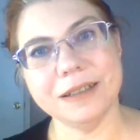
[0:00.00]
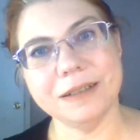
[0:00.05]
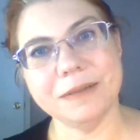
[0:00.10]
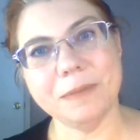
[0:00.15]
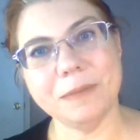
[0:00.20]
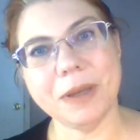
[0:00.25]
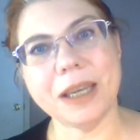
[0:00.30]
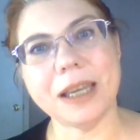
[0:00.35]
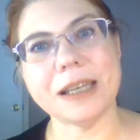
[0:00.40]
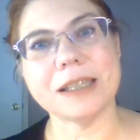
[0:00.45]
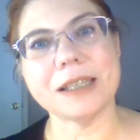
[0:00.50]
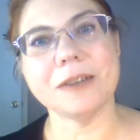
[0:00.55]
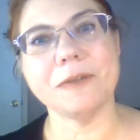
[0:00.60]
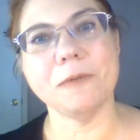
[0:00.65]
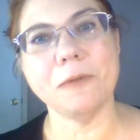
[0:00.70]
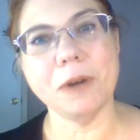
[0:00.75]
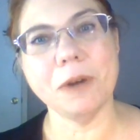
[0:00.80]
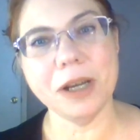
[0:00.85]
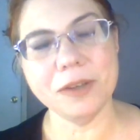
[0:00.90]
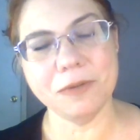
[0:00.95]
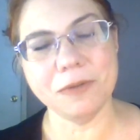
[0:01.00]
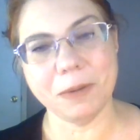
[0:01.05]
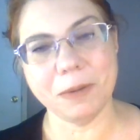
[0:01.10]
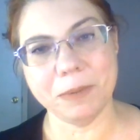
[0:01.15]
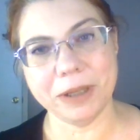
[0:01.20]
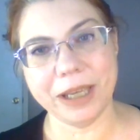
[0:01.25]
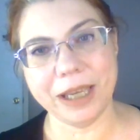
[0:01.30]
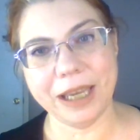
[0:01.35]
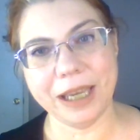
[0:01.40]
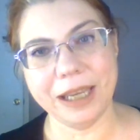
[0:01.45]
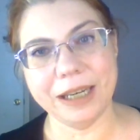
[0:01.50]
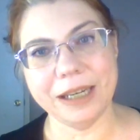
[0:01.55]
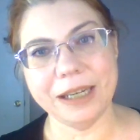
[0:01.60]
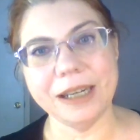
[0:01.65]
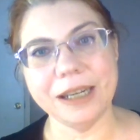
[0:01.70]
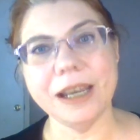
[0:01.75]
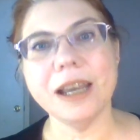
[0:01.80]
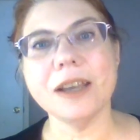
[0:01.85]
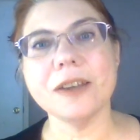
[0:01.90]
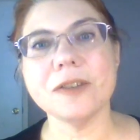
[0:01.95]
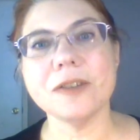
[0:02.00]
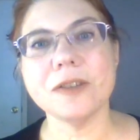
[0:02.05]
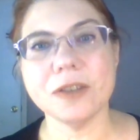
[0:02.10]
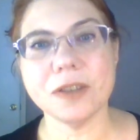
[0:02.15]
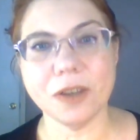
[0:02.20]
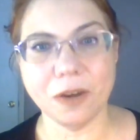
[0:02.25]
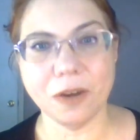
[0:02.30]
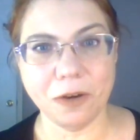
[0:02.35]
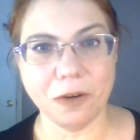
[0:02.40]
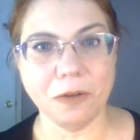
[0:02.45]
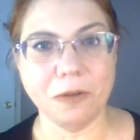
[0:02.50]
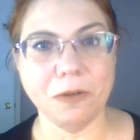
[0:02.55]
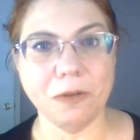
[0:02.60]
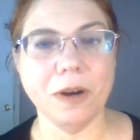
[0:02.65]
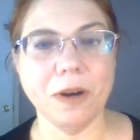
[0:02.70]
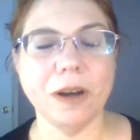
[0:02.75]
because it was replicated so